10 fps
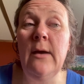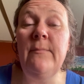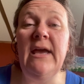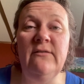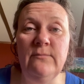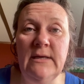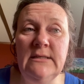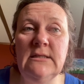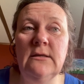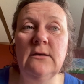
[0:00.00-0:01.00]

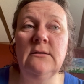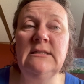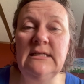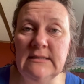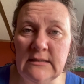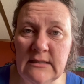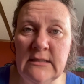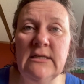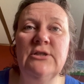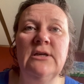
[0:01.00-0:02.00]
pavement, decent
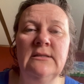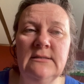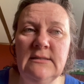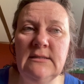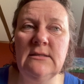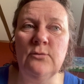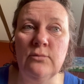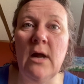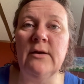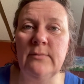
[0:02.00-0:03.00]
conditions,
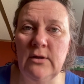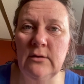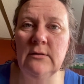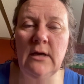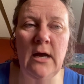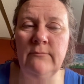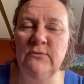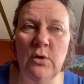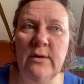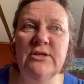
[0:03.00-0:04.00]
runnable, um,
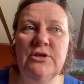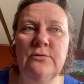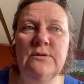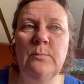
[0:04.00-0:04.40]
no issues.